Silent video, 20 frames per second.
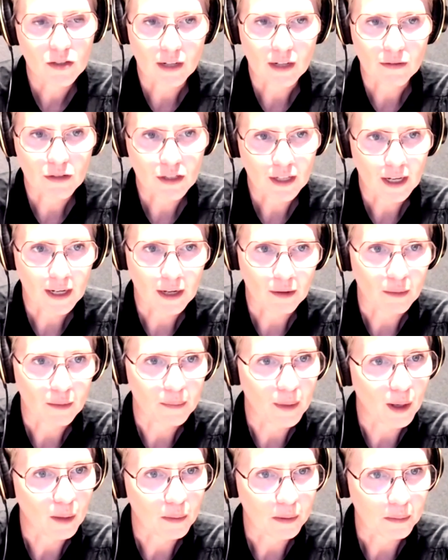Jeff Shed
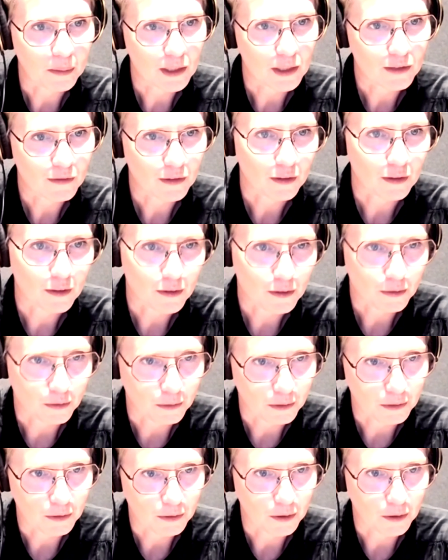here in Melbourne, which for those who